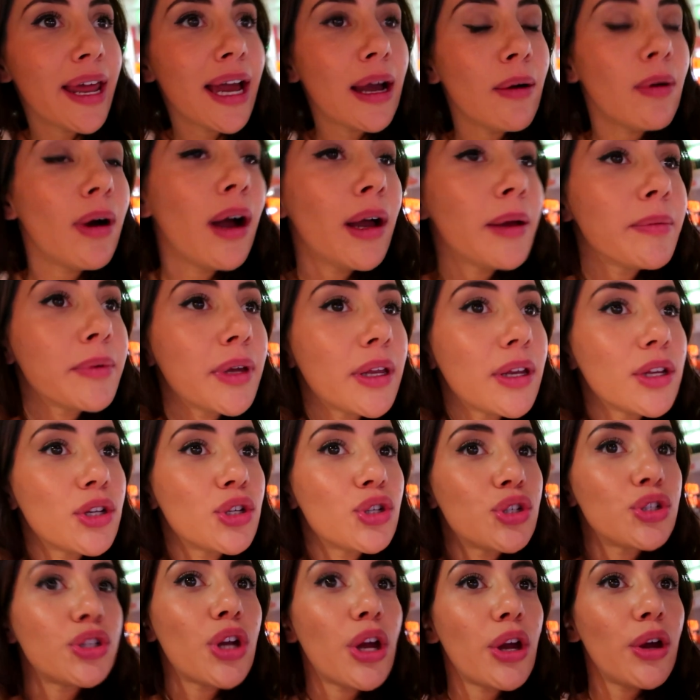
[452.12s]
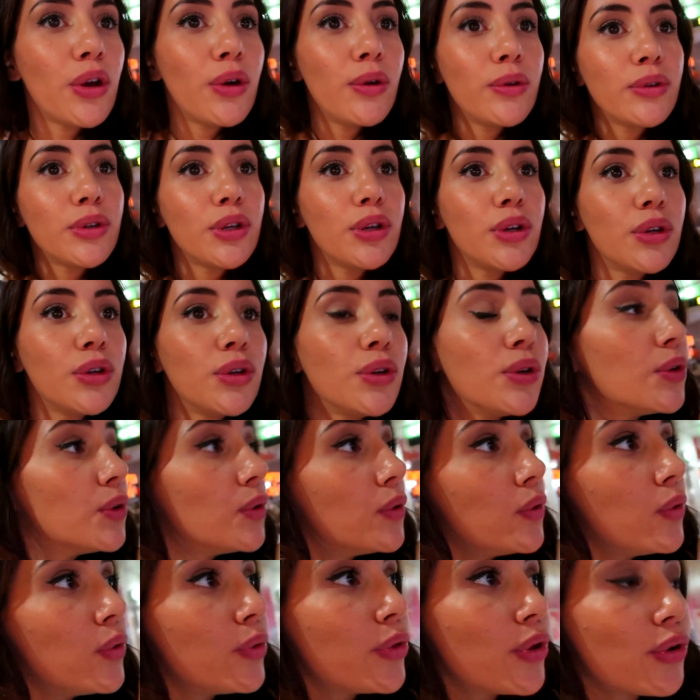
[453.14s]
Now I'm gonna show
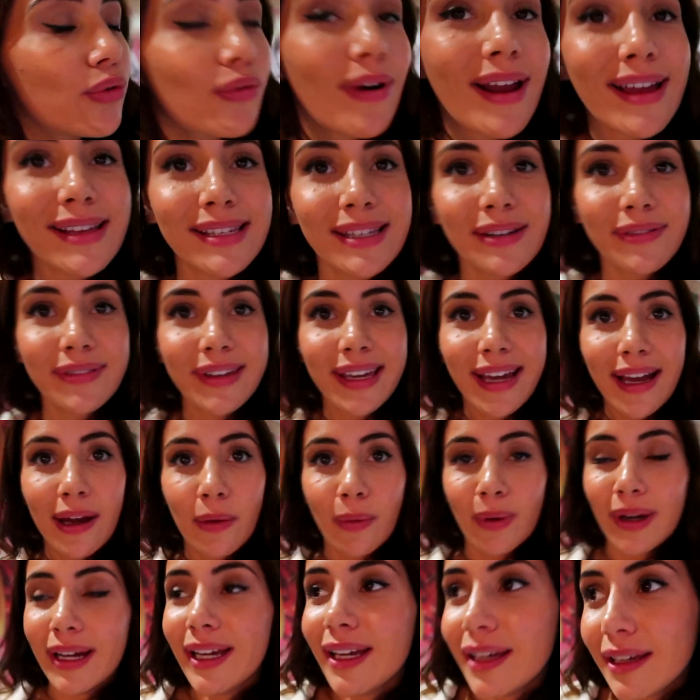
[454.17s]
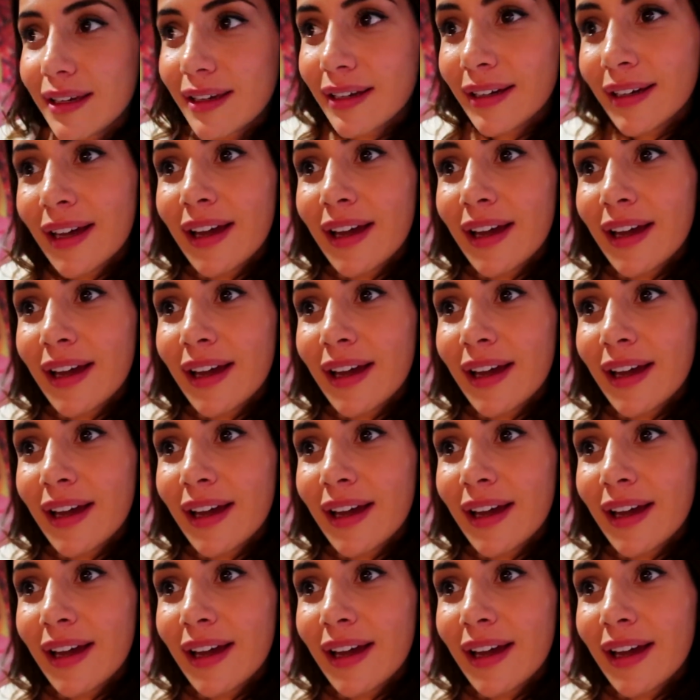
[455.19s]
you the rest of Gatwick.